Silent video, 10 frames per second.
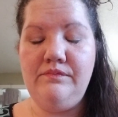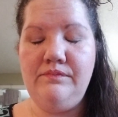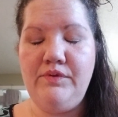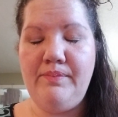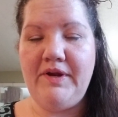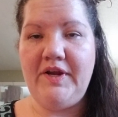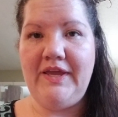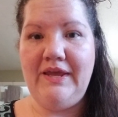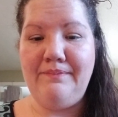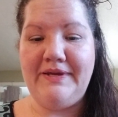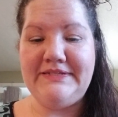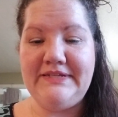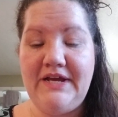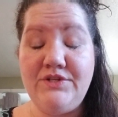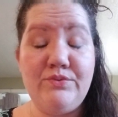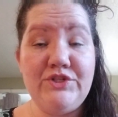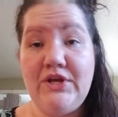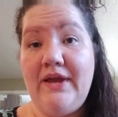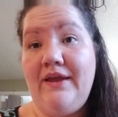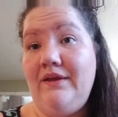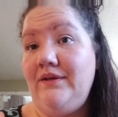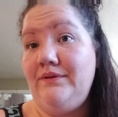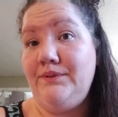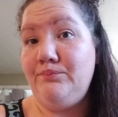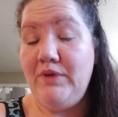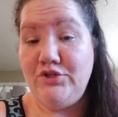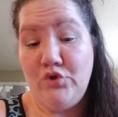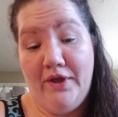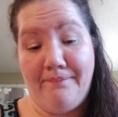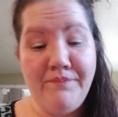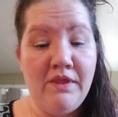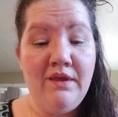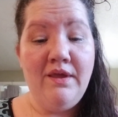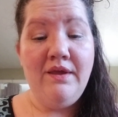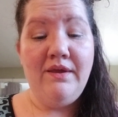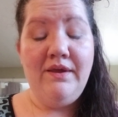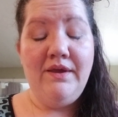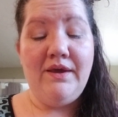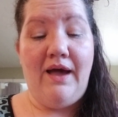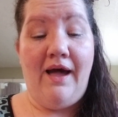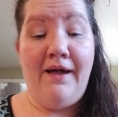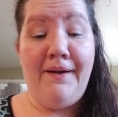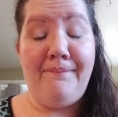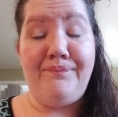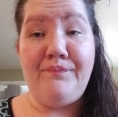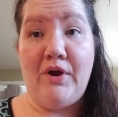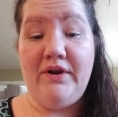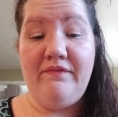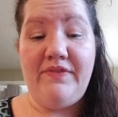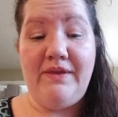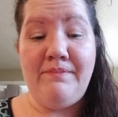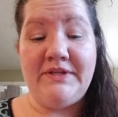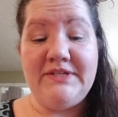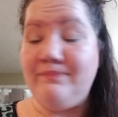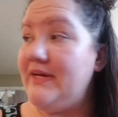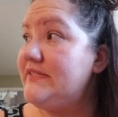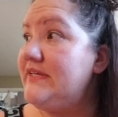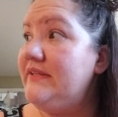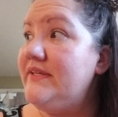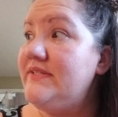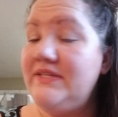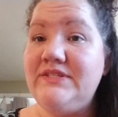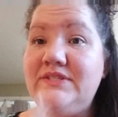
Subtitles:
blueberry in my stash, which I enjoy. Part of the melting basket. This is